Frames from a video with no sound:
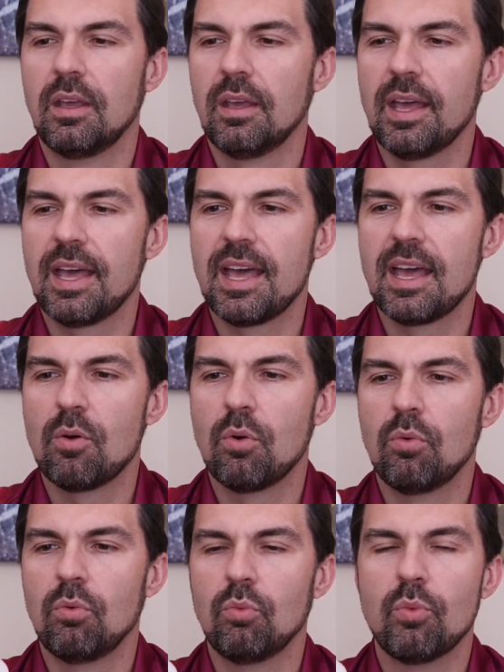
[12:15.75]

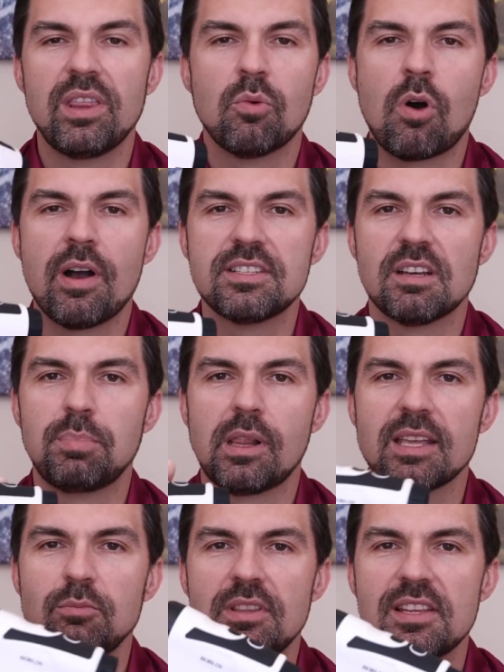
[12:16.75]
Weather-wise, I've
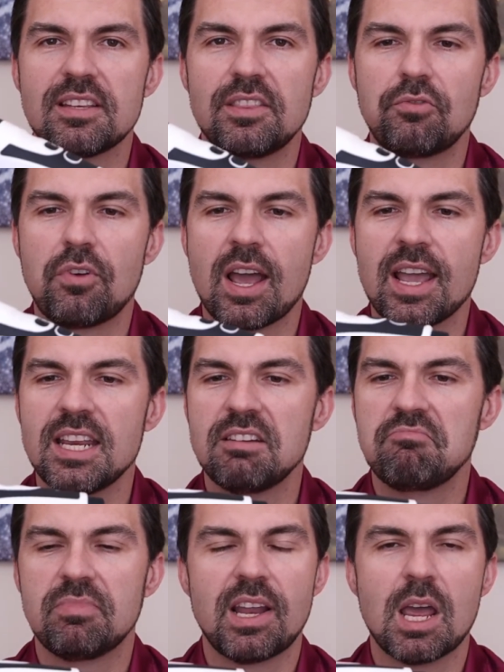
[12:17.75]
played with this in the
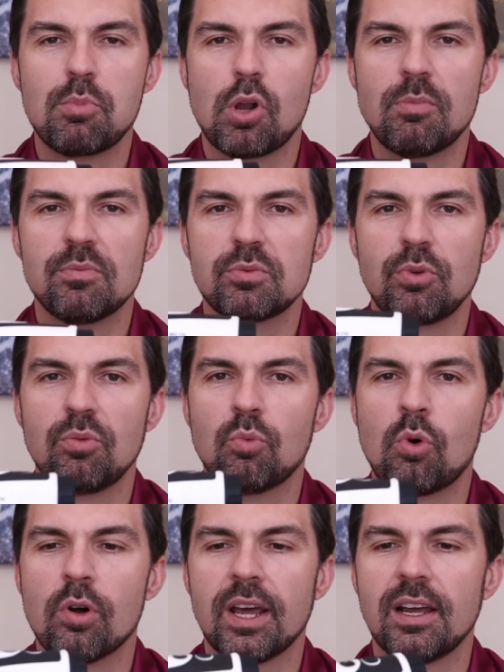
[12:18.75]
rain, no problems with
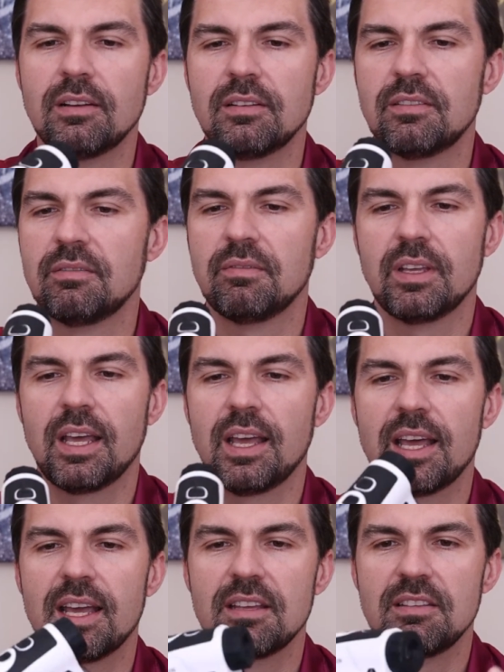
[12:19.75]
water.
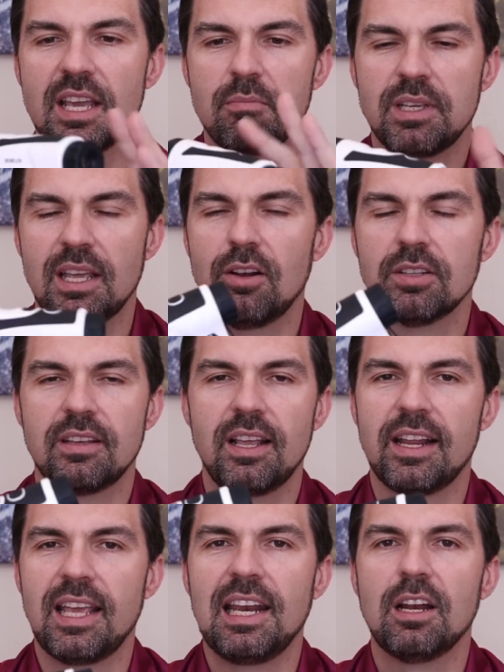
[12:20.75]
Yep,
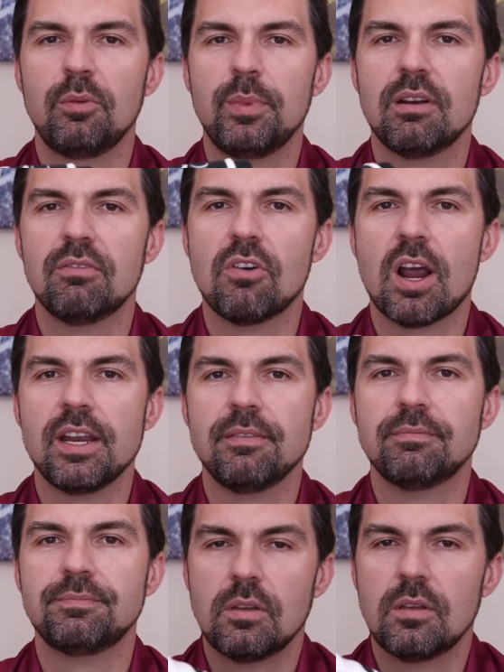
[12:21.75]
it'll handle a bit of rain.
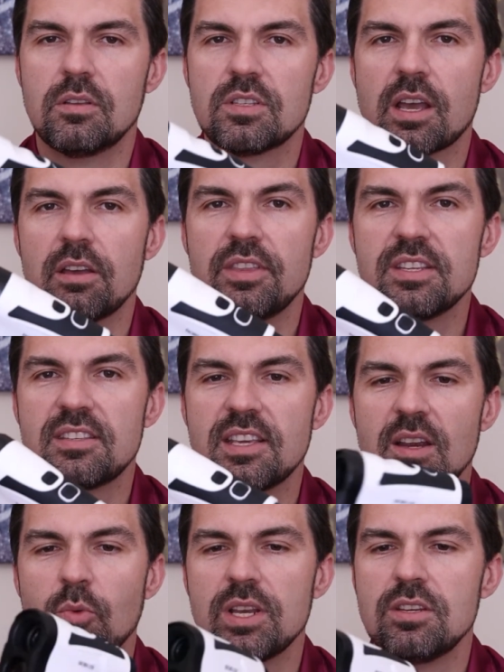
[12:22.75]
So this
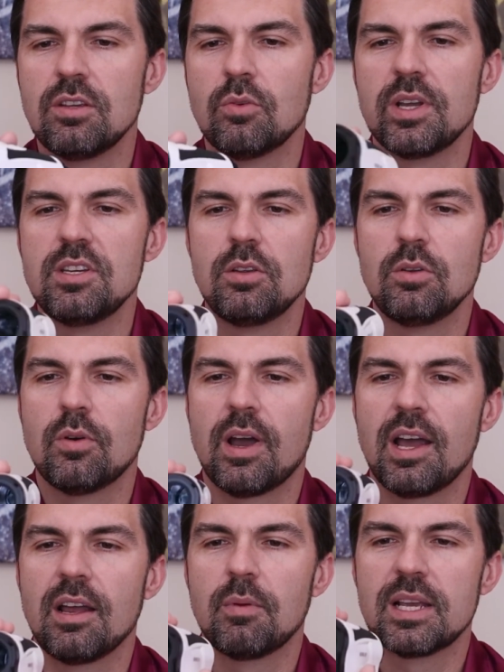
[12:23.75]
thing, when you
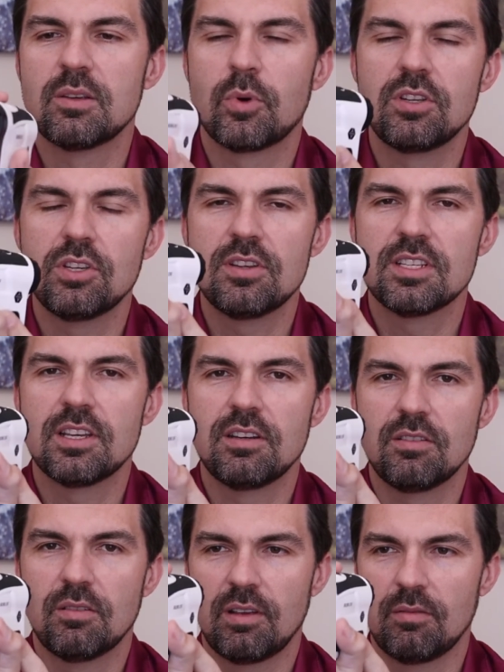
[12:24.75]
basically want to use
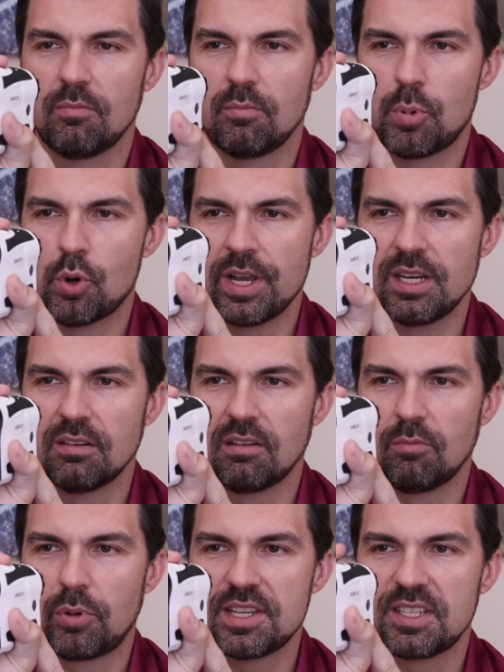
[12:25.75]
it, point,
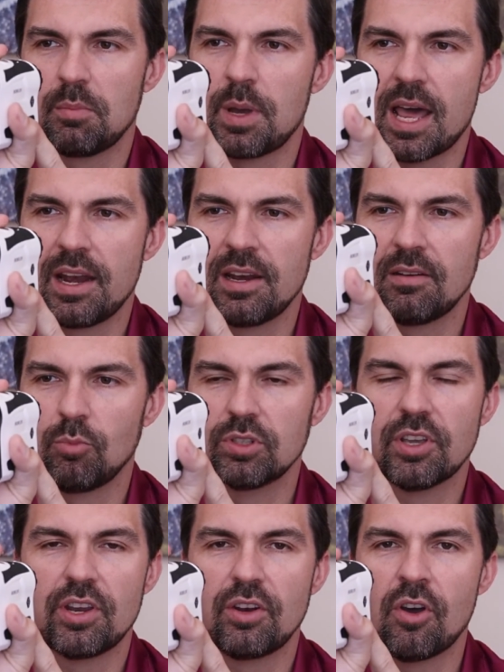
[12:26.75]
press the button, we'll
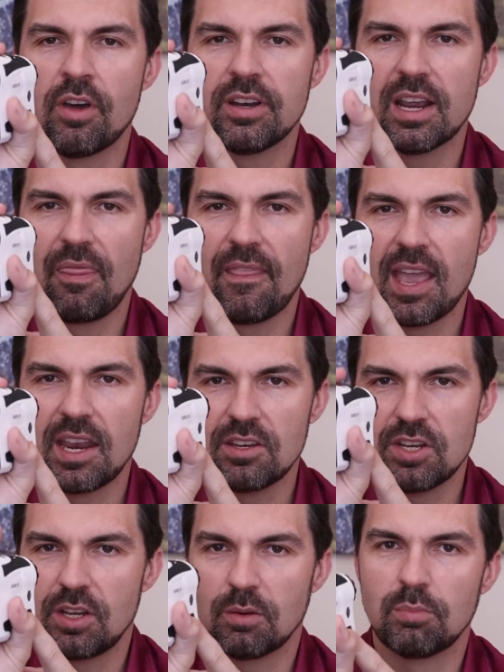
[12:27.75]
turn it on, and then
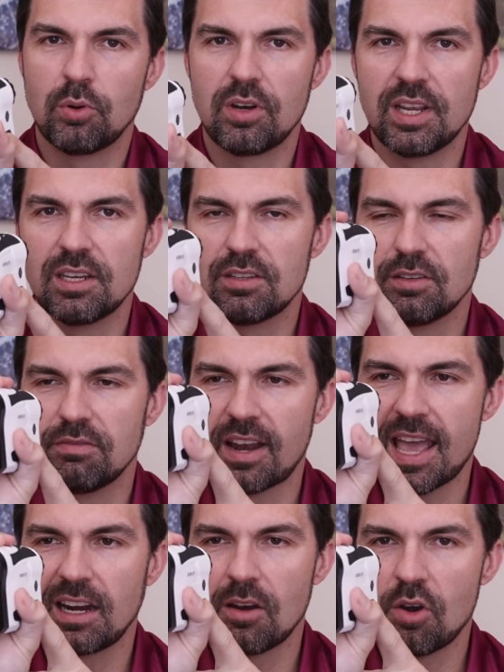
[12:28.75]
you can put it into
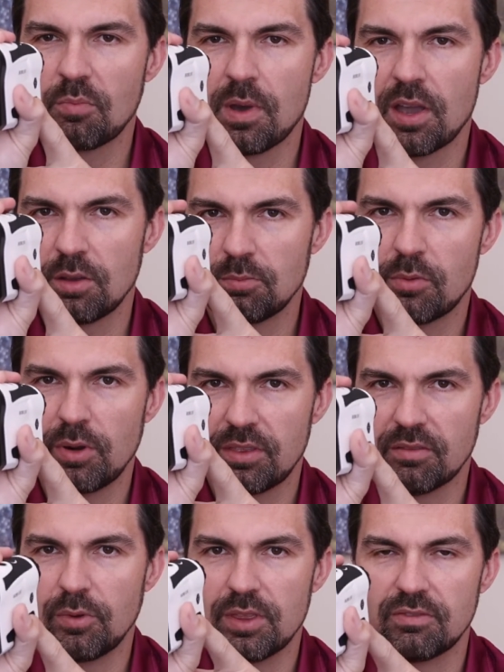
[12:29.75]
flag lock mode, but
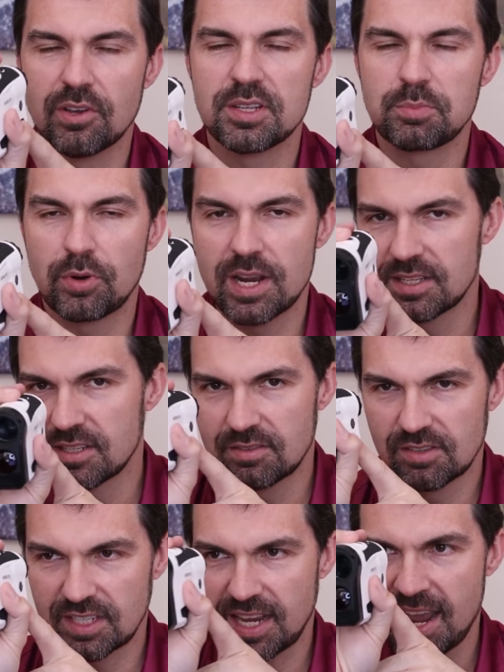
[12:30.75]
with the first press,
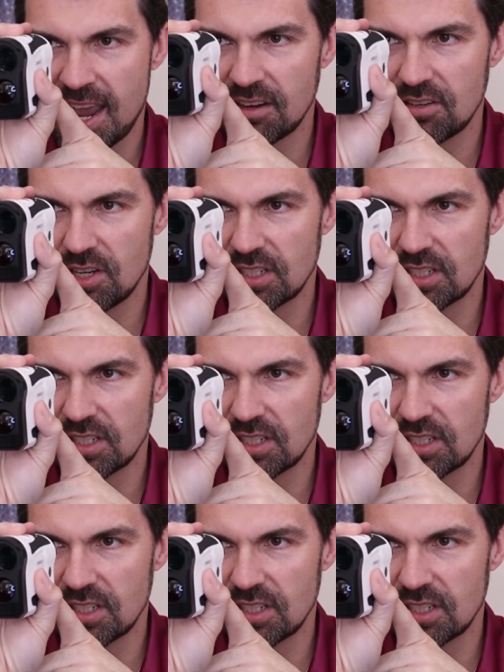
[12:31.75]
scan your